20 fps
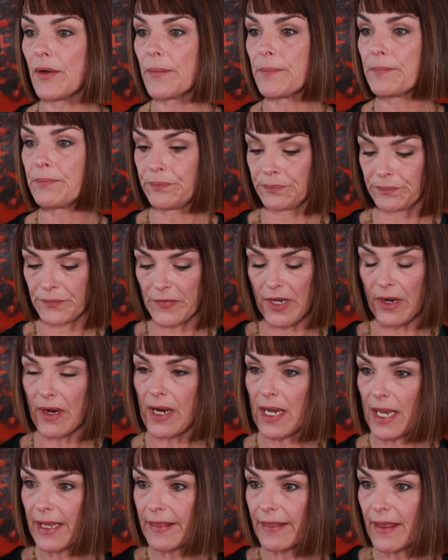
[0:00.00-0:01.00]
There you go.
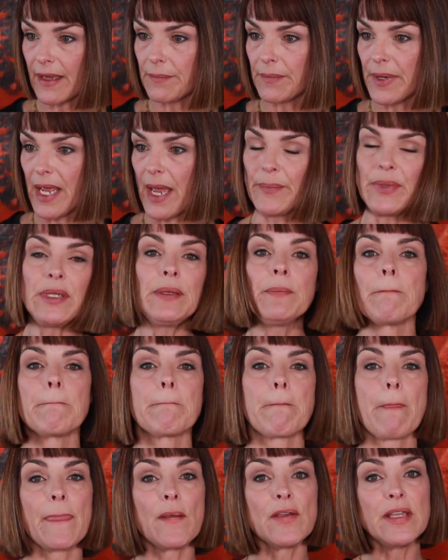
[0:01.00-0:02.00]
There, I like that.
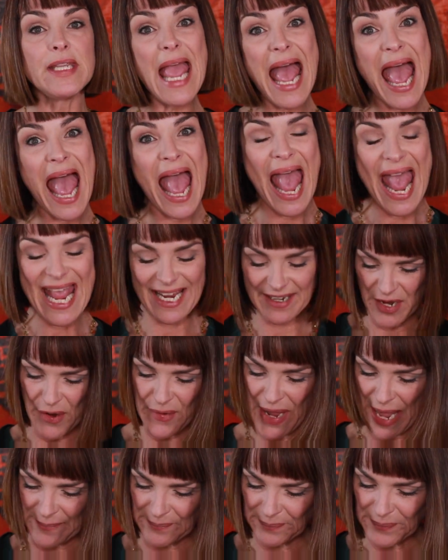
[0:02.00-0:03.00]
Happy?
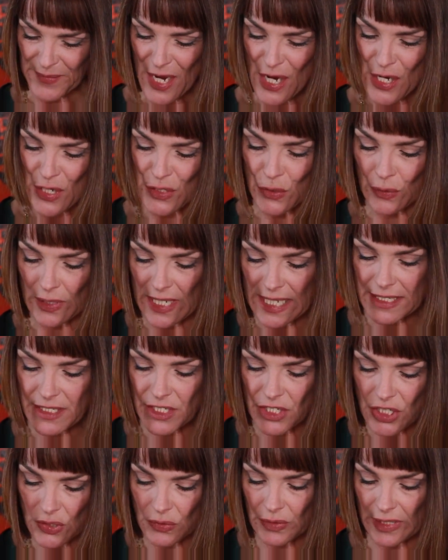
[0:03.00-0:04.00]
Yay! Okay, so
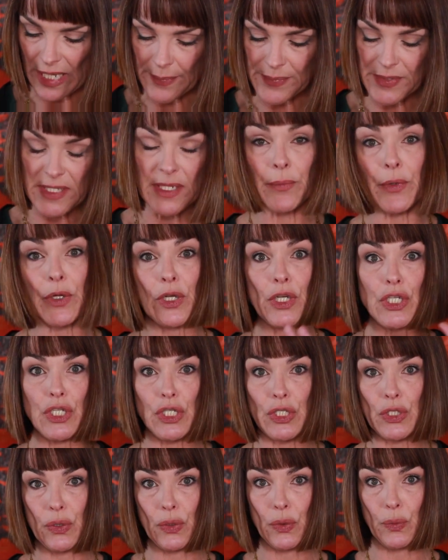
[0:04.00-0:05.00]
let's do lips and then we're
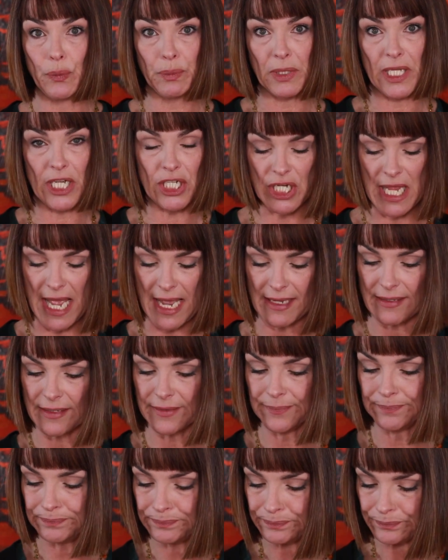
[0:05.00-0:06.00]
going to do blush
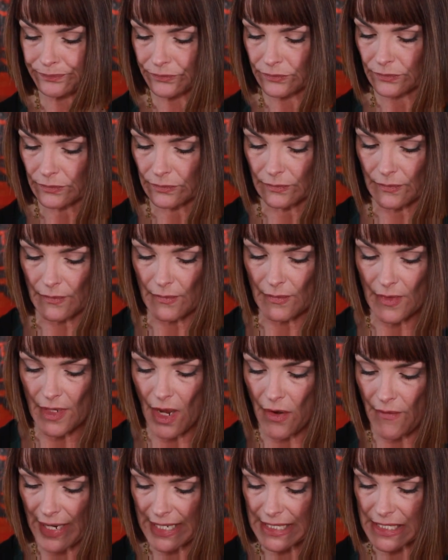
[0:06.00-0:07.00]
last.
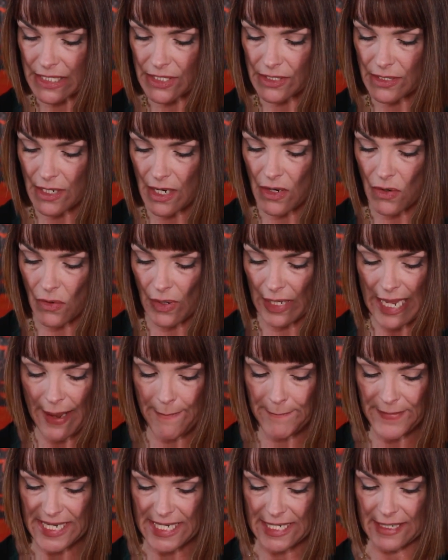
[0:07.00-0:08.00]
All right,
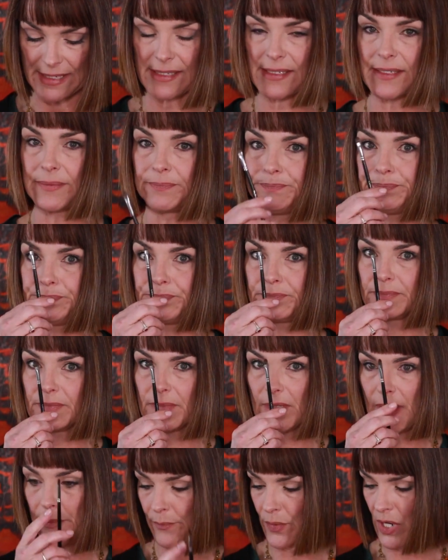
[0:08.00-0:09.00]
so lippies,
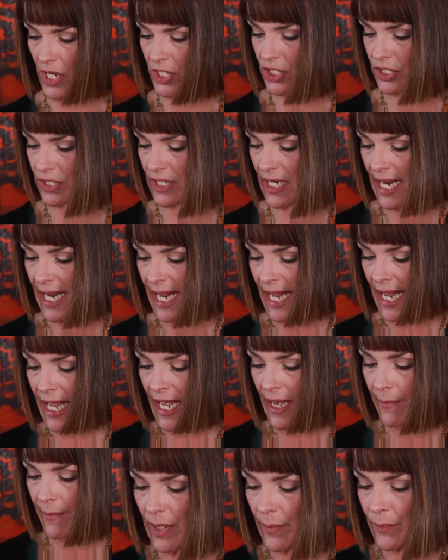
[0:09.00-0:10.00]
lip brush.
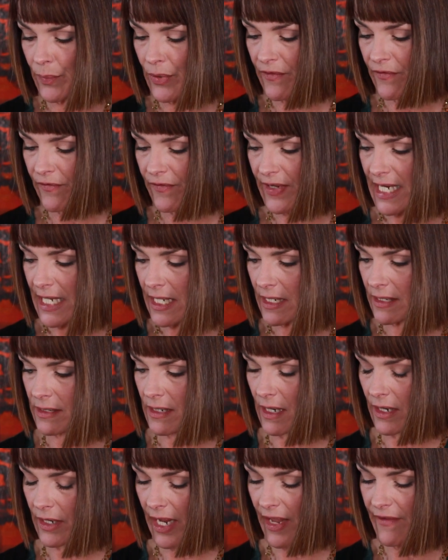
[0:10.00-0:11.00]
I'm going to put
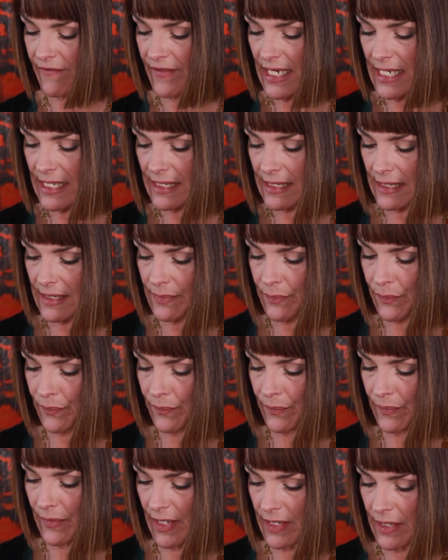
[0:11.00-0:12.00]
Venus on. Okay, Venus
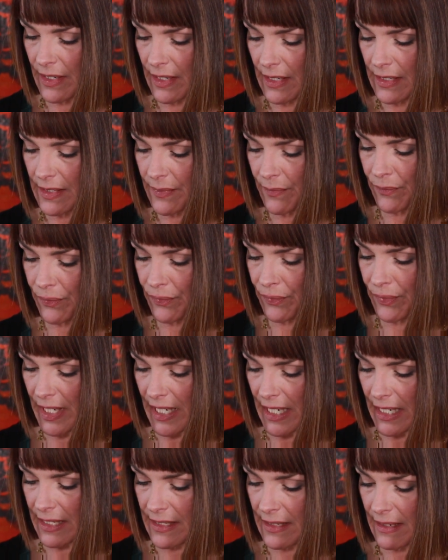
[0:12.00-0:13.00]
is
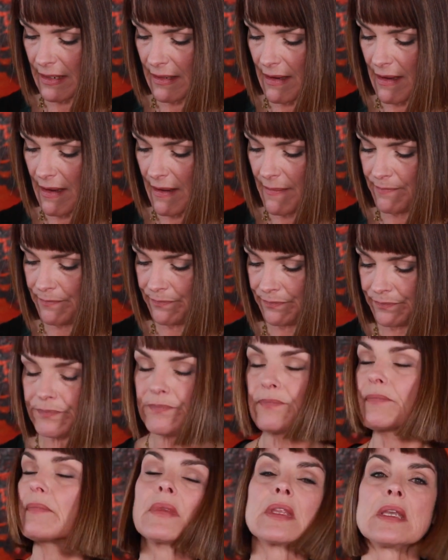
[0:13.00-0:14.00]
pretty. It's
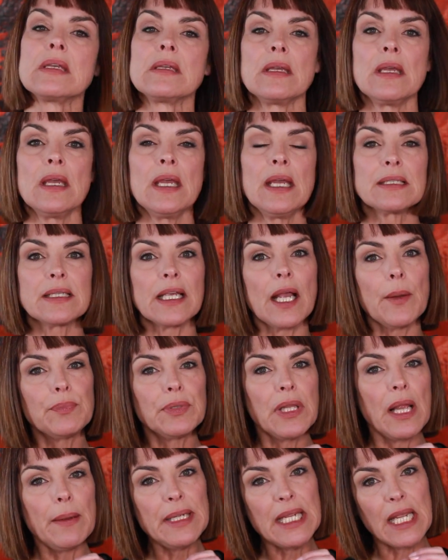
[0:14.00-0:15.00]

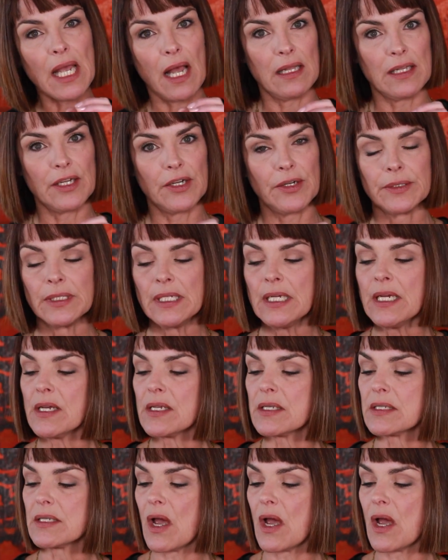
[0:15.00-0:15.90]
like a plummy color.